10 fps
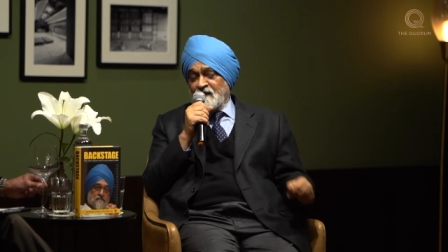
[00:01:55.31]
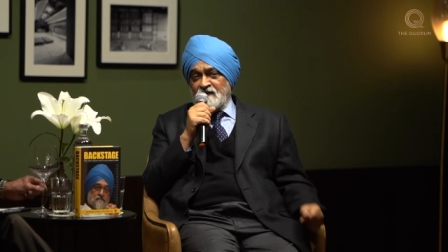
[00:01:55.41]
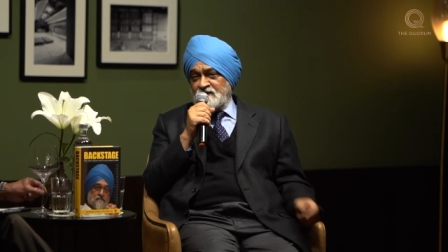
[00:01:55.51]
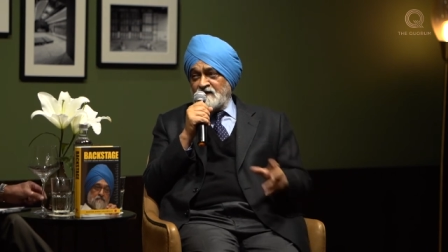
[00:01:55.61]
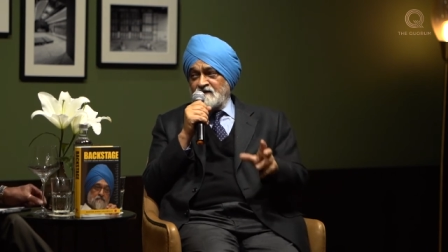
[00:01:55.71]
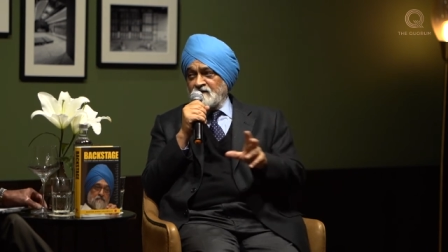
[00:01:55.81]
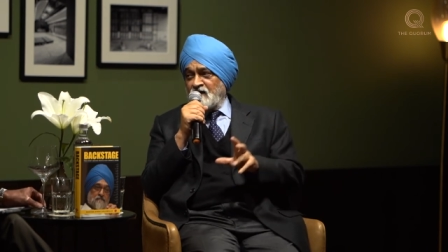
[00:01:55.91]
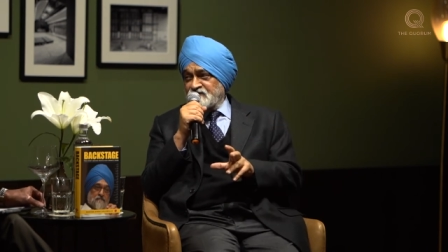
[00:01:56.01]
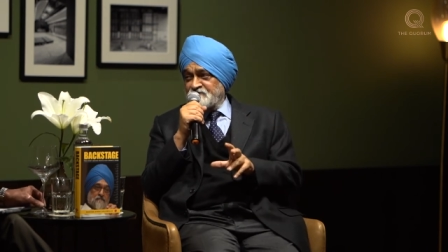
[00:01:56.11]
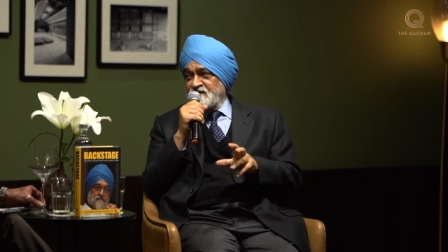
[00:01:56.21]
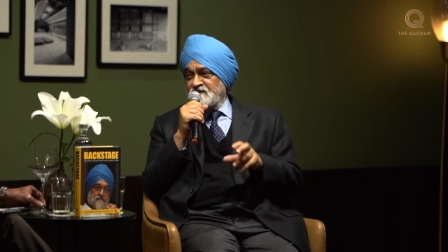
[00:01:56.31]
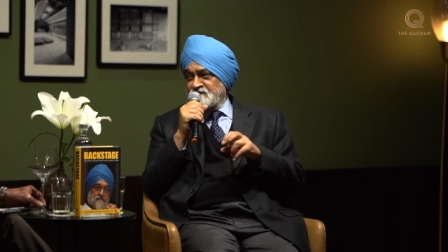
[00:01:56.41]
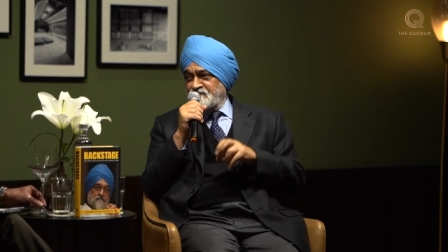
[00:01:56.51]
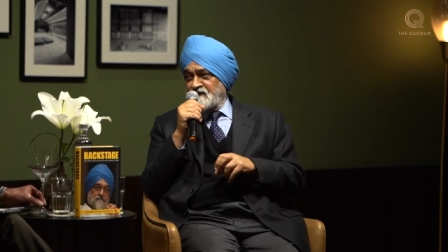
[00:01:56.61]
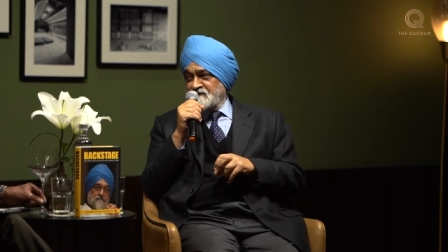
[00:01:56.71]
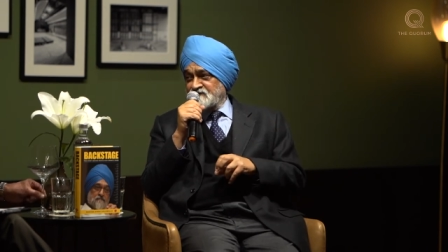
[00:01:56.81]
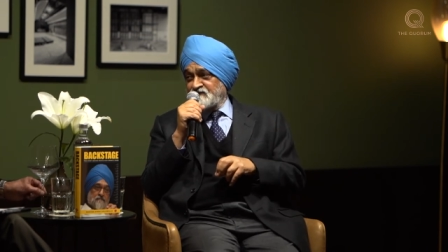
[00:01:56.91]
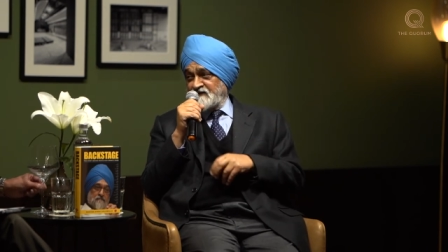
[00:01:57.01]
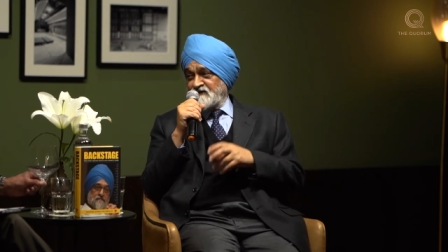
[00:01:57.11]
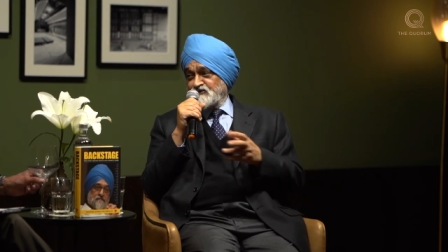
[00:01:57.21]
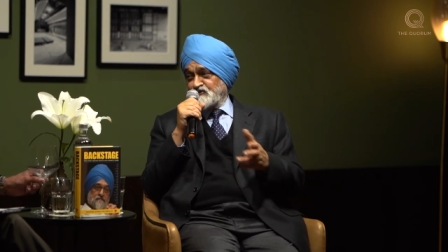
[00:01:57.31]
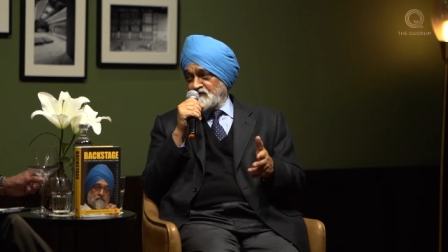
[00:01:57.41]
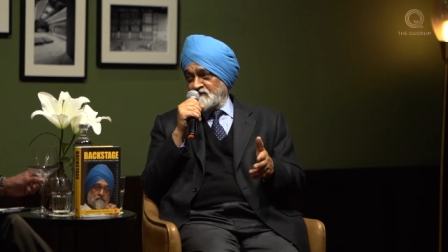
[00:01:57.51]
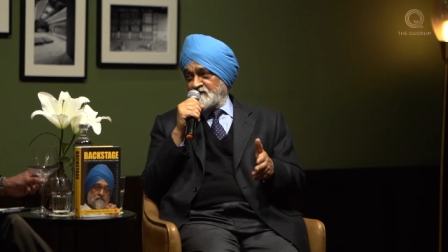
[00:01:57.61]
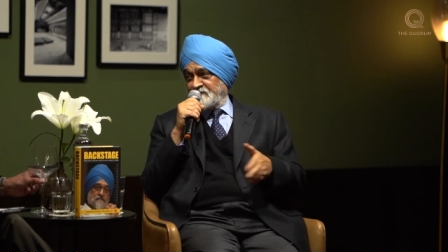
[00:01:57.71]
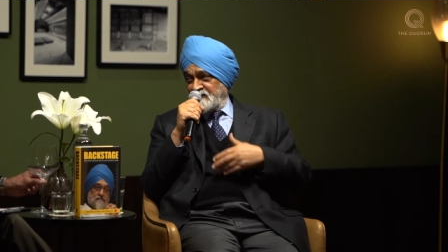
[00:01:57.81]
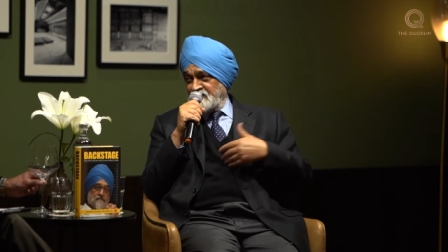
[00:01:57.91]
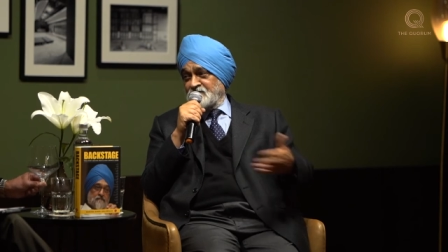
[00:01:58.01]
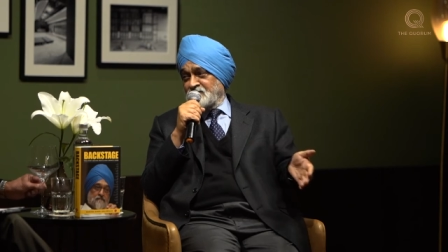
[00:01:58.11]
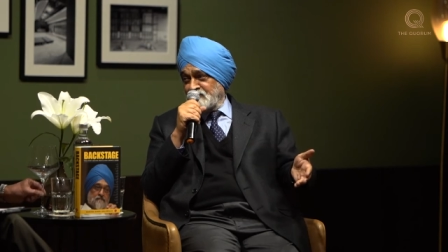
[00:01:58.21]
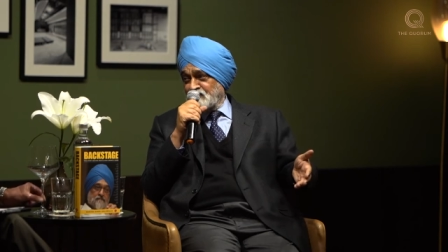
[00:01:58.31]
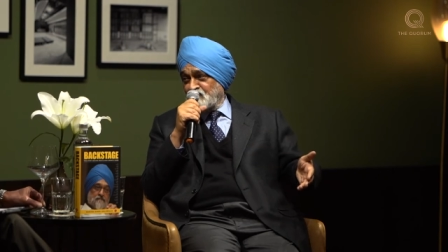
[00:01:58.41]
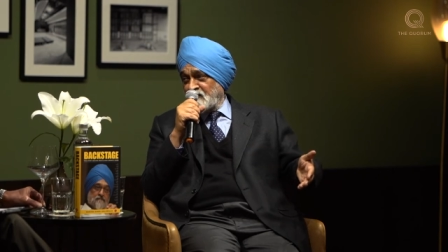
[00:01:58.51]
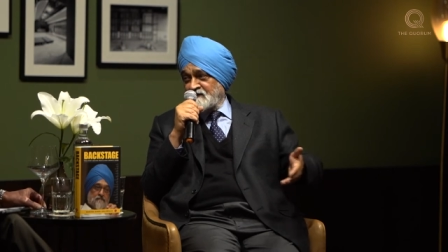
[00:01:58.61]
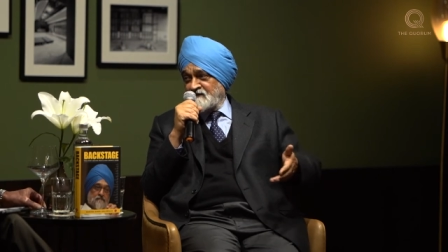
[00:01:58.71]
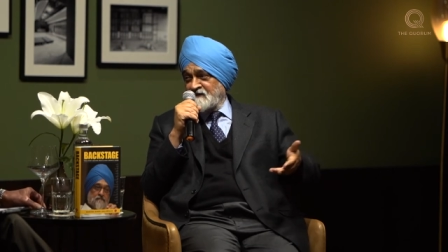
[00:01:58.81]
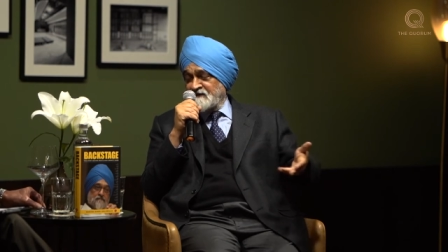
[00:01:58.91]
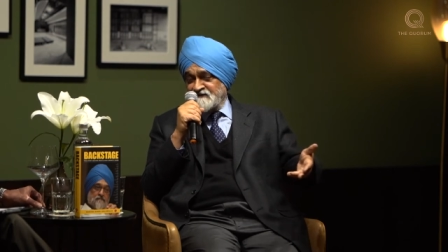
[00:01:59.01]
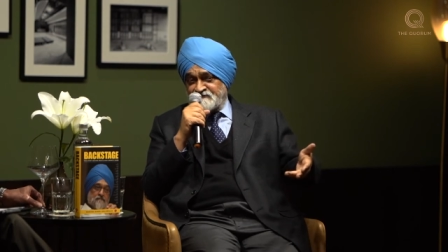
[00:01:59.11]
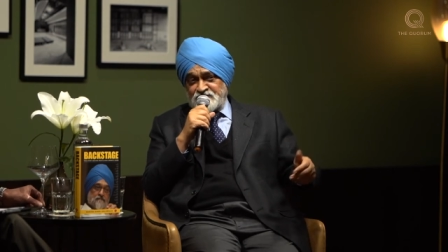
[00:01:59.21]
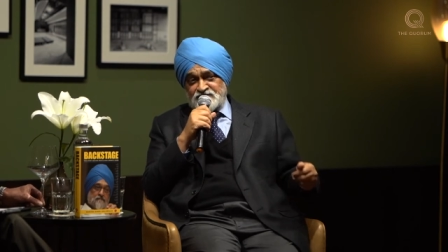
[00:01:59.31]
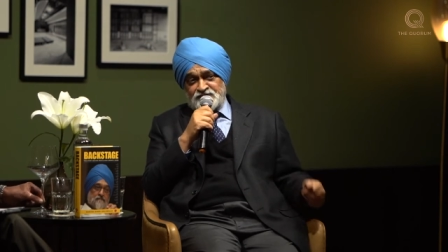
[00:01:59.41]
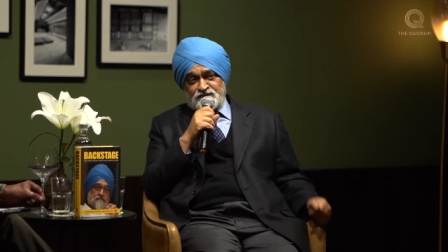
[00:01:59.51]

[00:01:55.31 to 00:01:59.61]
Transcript: He didn't ask me in advance whether he should. He did the right thing and expressed his